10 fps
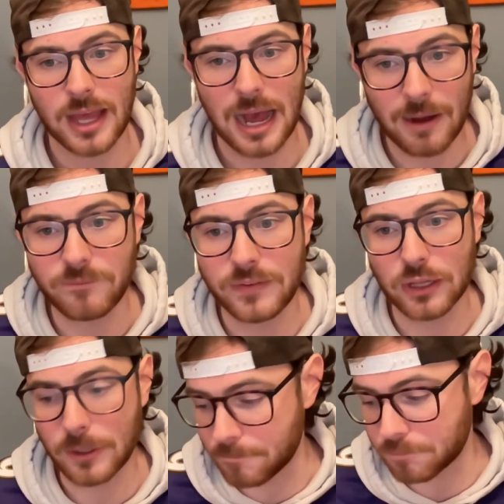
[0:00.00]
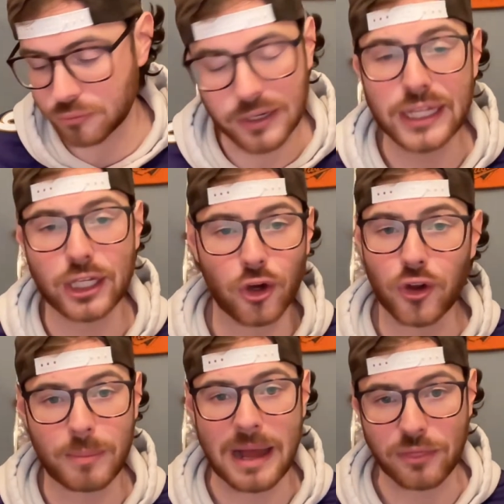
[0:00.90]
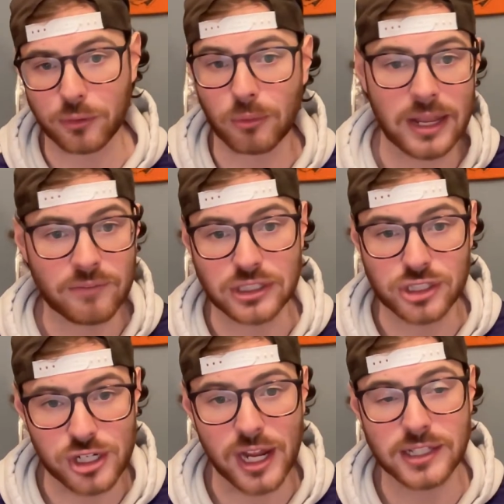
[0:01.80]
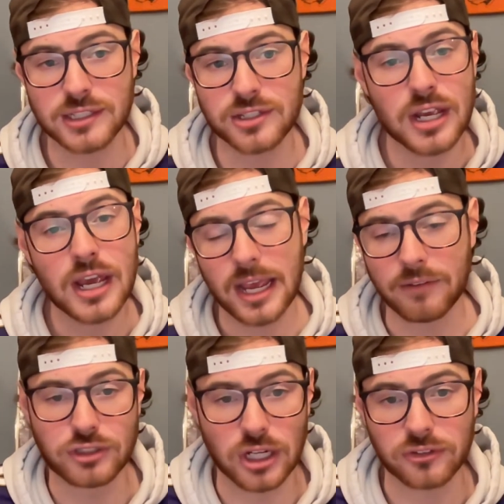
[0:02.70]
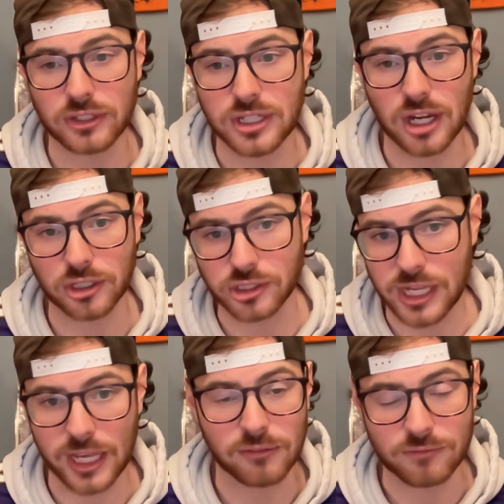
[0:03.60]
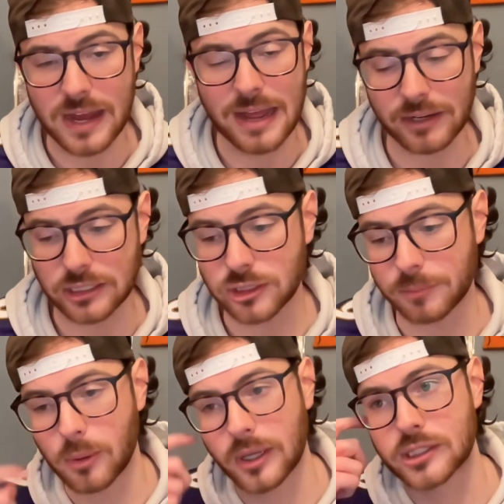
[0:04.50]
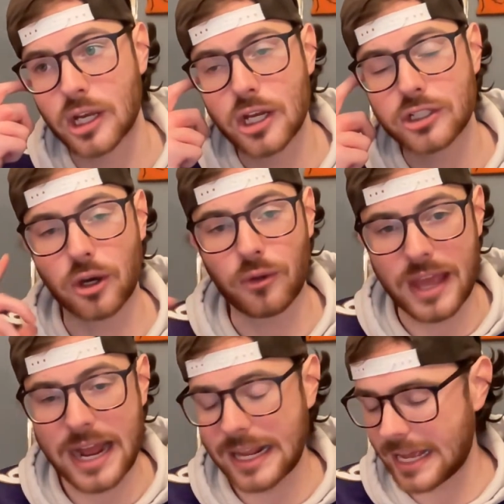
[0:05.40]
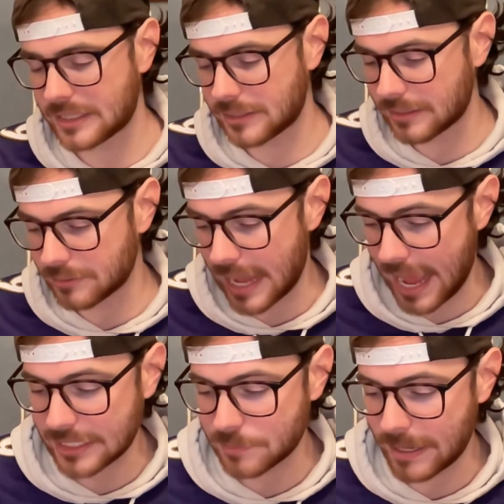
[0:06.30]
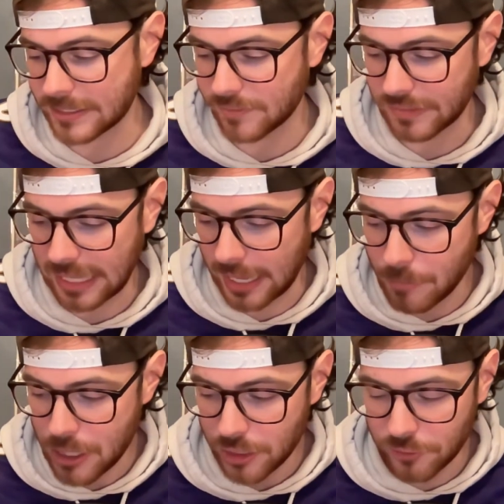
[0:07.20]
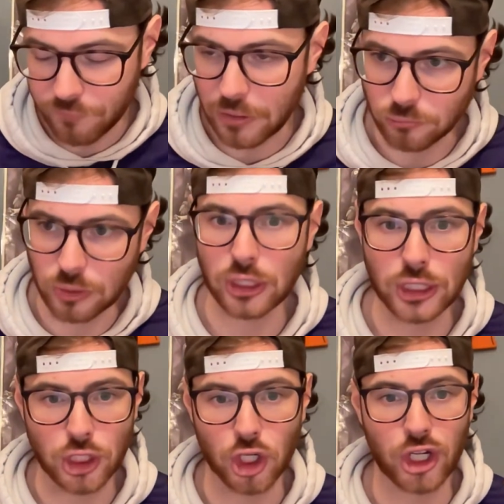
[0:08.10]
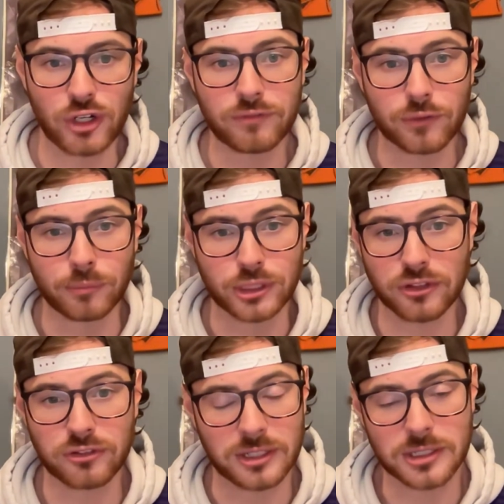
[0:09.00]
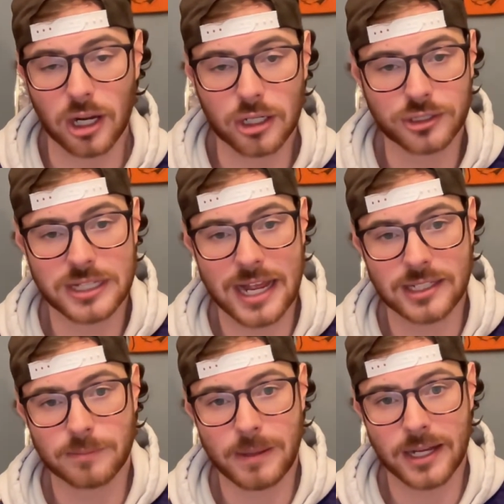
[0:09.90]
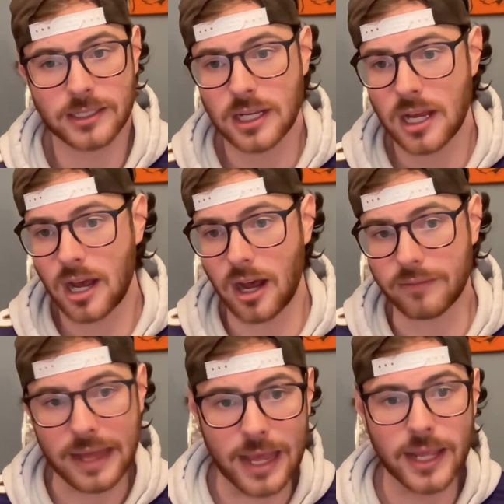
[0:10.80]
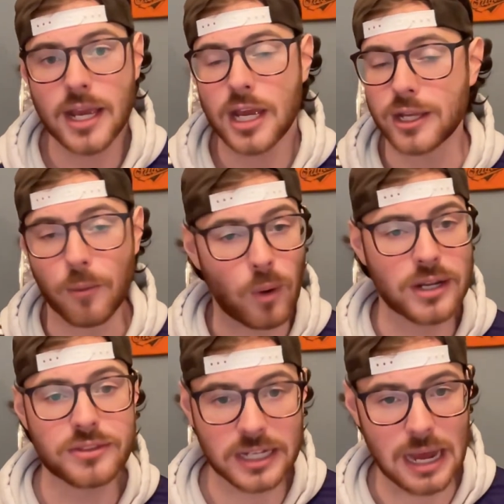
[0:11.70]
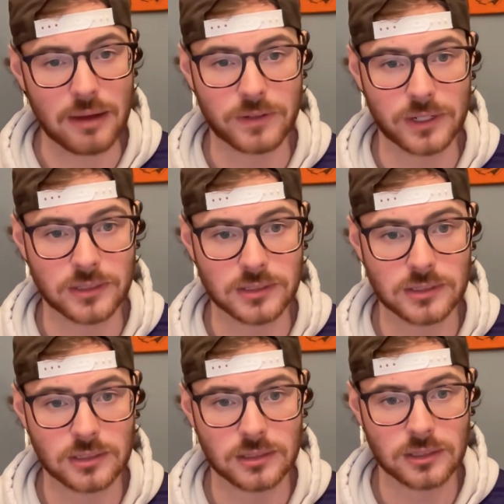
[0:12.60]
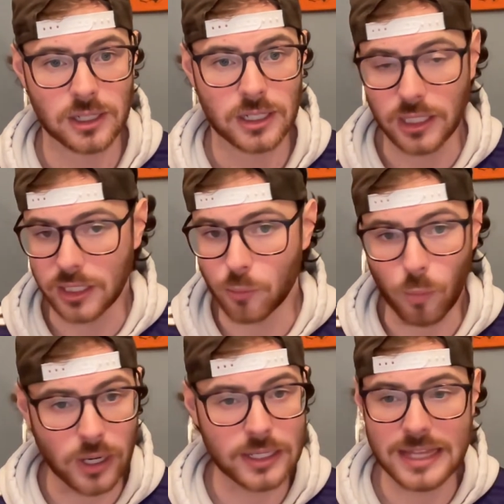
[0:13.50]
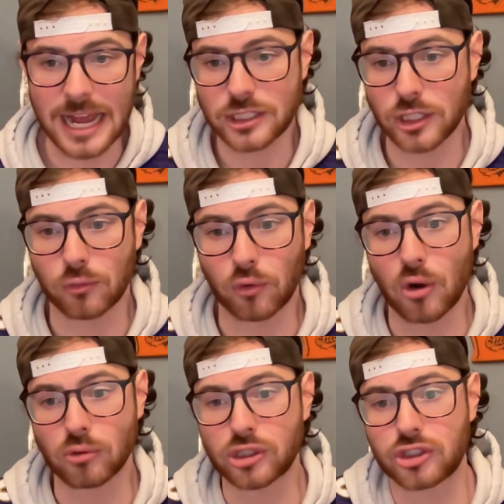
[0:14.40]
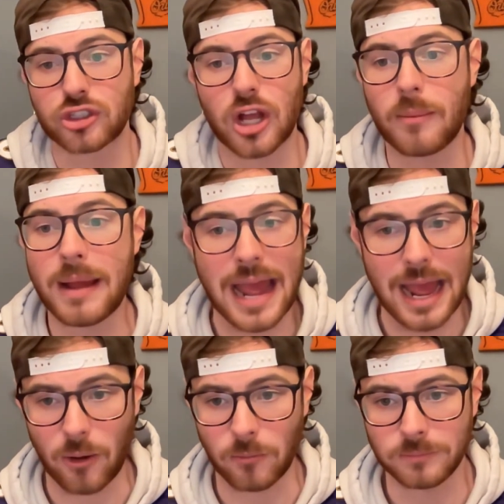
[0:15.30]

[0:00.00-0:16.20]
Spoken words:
I'm feeling pretty good about the Ravens' chances if Justin Tucker's kicking 5 extra points. So in that aspect of the game, you felt really good from Justin Tucker's aspect of, hey, you wanted the confidence. You wanted that to grow somehow.